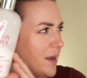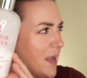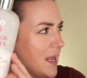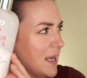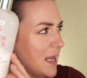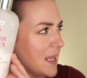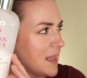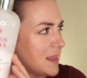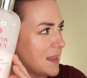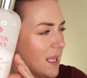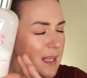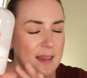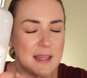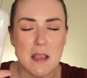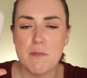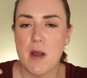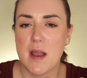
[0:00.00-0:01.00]
and I think
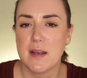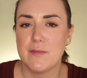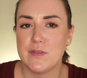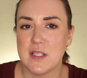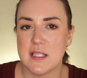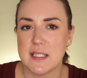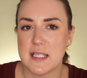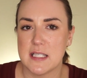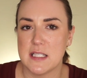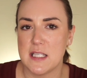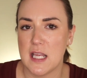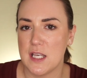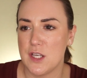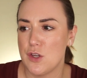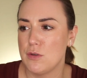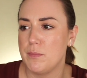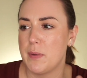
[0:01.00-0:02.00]
they might have
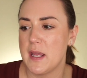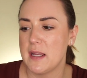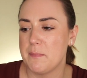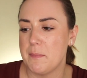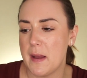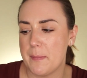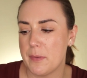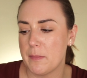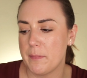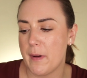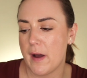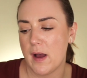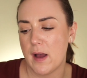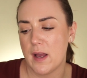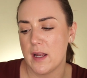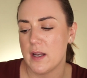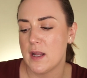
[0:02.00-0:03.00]
discontinued Pink Pepper
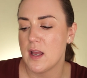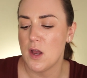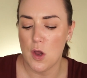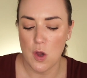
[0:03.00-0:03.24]
Pod